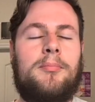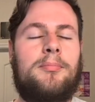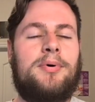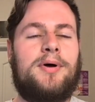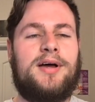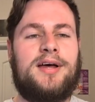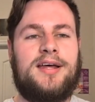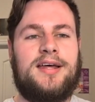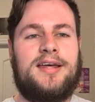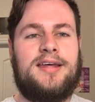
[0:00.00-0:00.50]

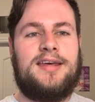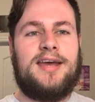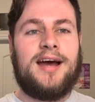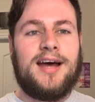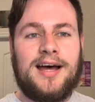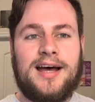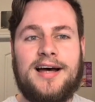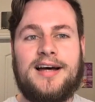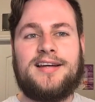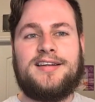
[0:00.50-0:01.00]
but
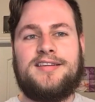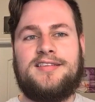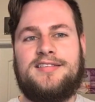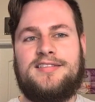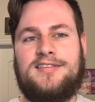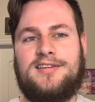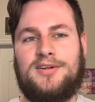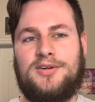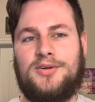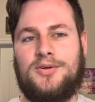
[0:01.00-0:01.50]
yeah,
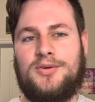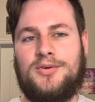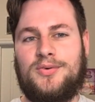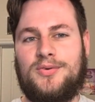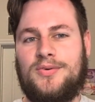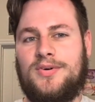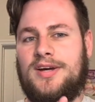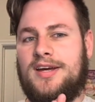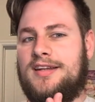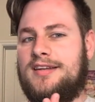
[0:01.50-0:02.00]

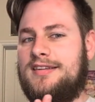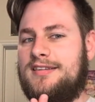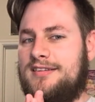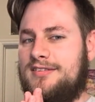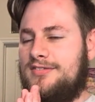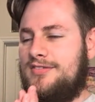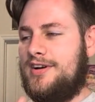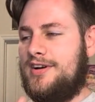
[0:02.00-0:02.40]
so it's